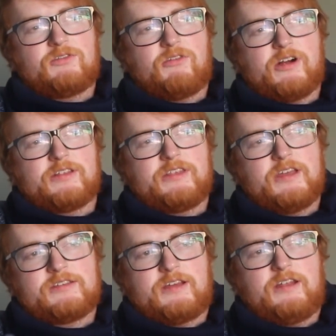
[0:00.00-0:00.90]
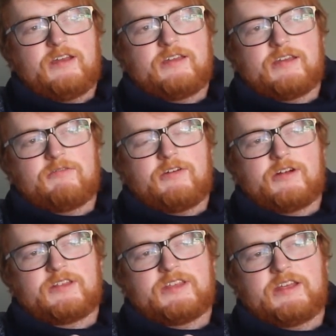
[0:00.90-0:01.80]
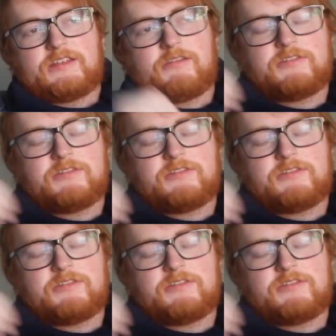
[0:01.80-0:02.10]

What are things I like and what are things I